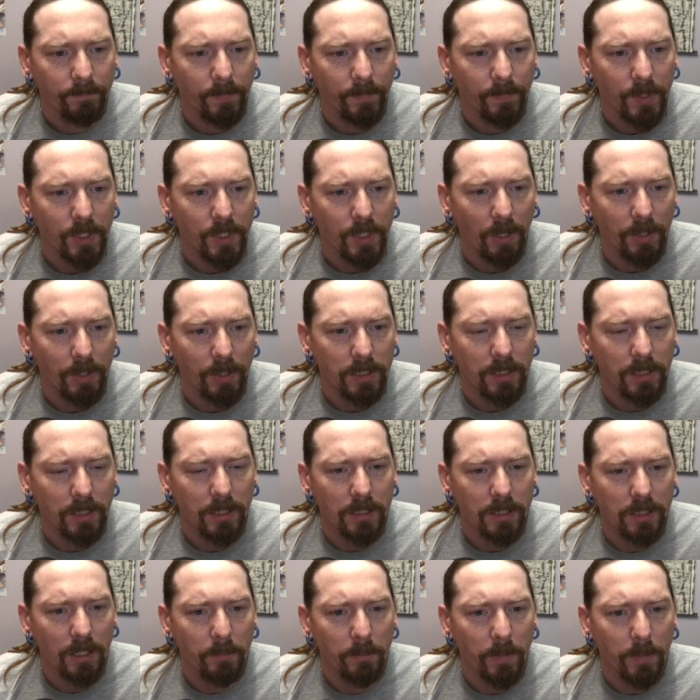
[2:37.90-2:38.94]
So he's going to
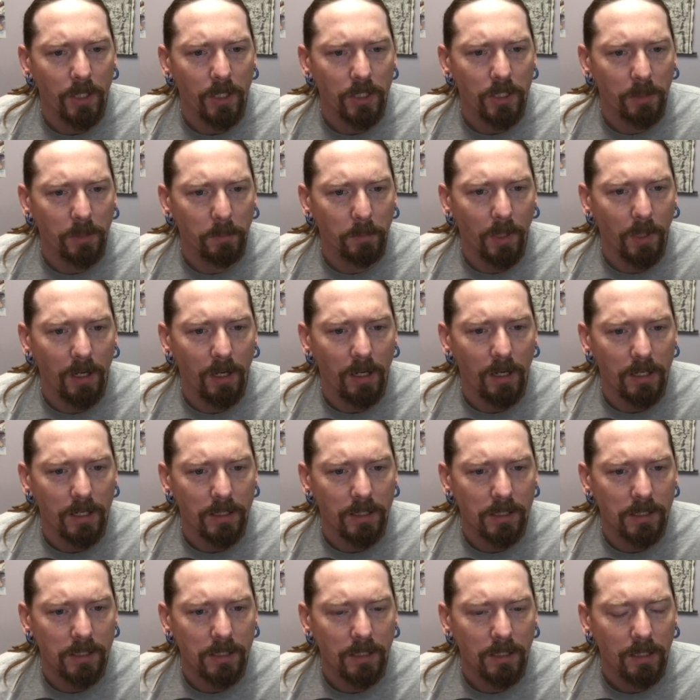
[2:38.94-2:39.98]
start marching
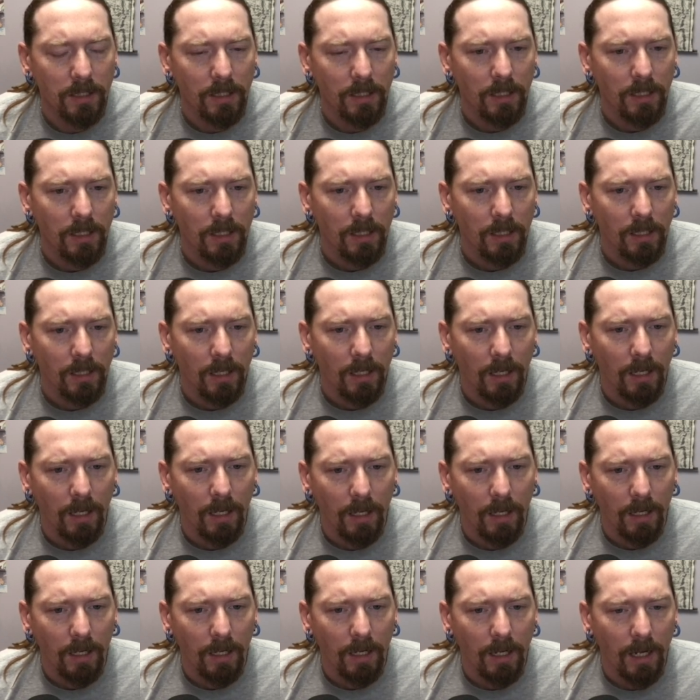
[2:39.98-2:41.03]
pawns.
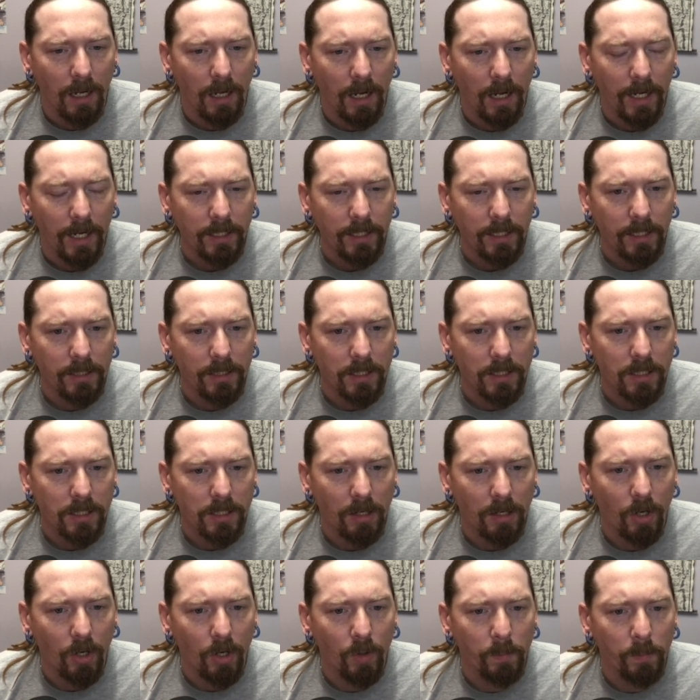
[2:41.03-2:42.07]
I need to start
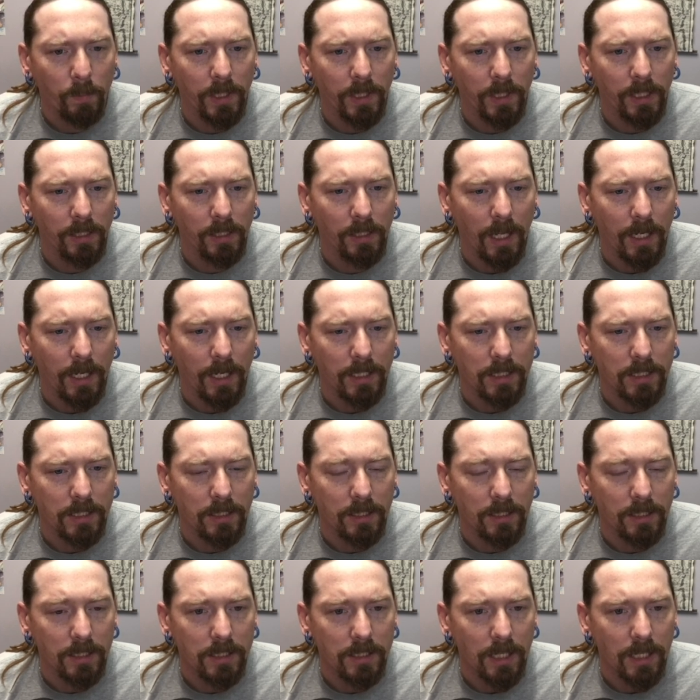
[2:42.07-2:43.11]
opening lines in the
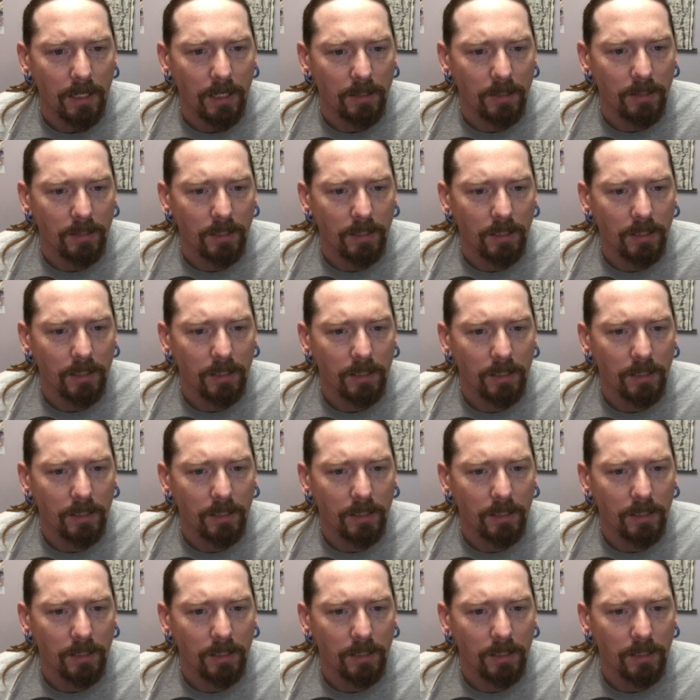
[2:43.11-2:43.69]
center.